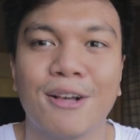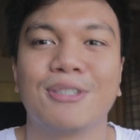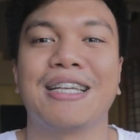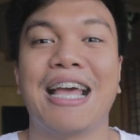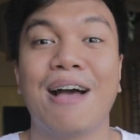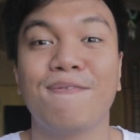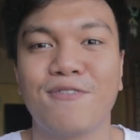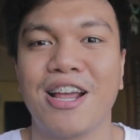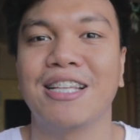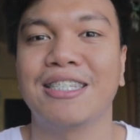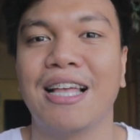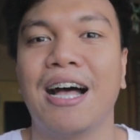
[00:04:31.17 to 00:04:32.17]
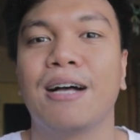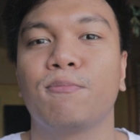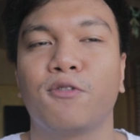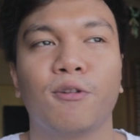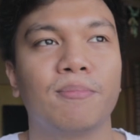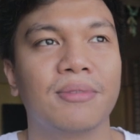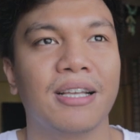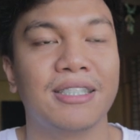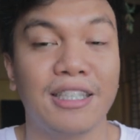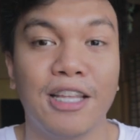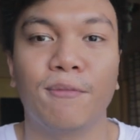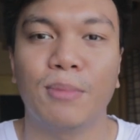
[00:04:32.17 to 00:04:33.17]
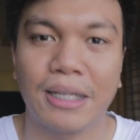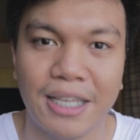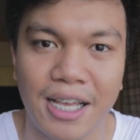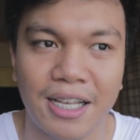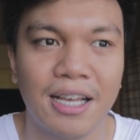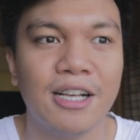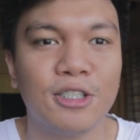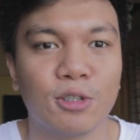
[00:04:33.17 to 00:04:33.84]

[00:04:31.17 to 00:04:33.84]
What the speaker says: because I have friends na from the city of Taguig.